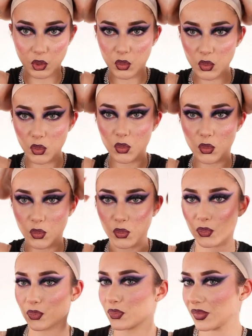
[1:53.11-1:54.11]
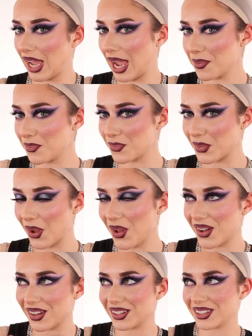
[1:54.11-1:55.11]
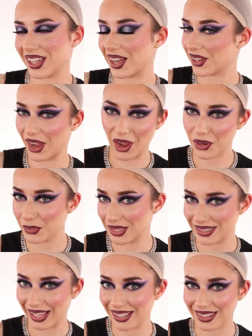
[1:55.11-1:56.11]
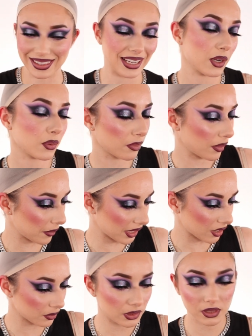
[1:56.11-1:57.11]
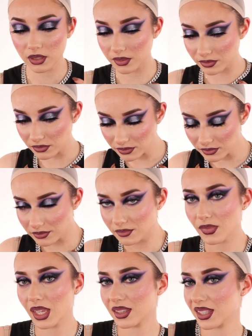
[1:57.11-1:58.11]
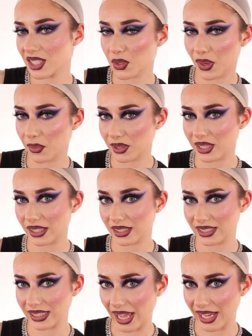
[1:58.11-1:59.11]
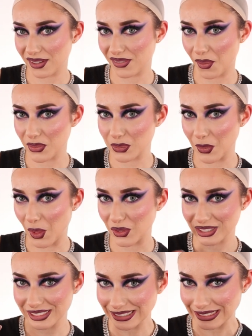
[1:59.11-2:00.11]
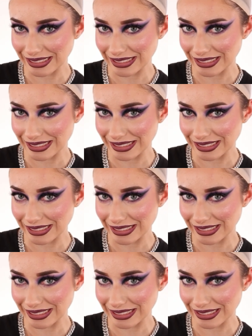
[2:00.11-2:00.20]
Ooh, I'm bald. How do we like that with my makeup look? That's what I would look like if I was bald.